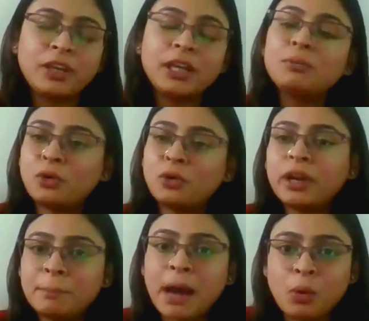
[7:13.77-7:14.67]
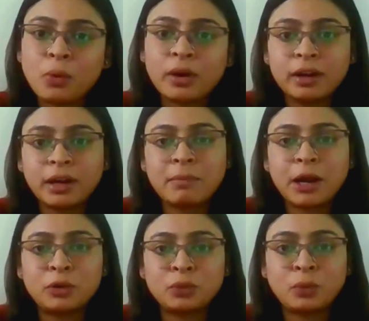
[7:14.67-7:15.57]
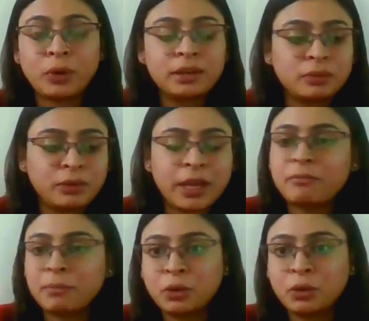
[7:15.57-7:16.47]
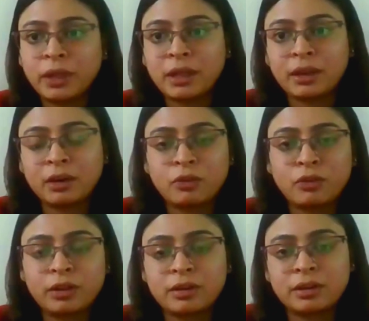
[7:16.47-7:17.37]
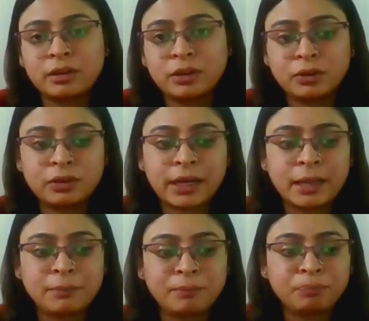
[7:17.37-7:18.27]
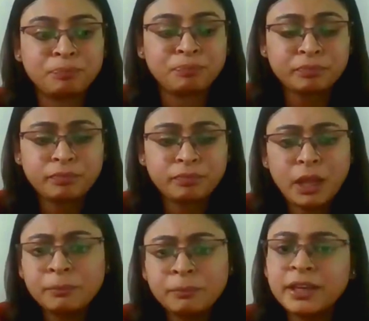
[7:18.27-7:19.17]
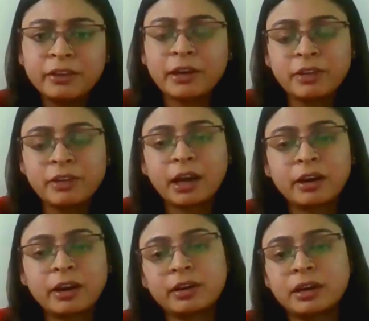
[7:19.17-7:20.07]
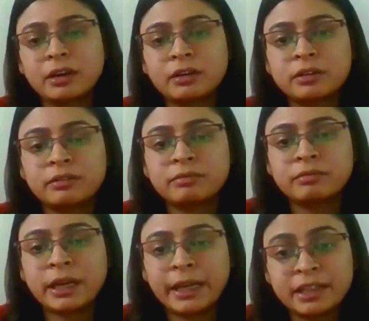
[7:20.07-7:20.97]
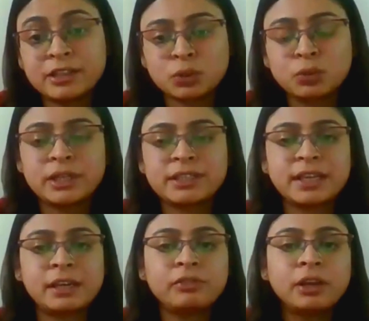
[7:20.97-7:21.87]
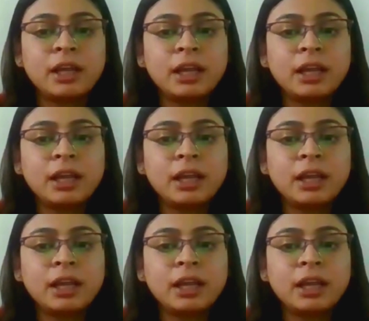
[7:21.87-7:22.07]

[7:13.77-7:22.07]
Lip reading: feel more empowered about what we have been doing over the time period where we are in the school itself.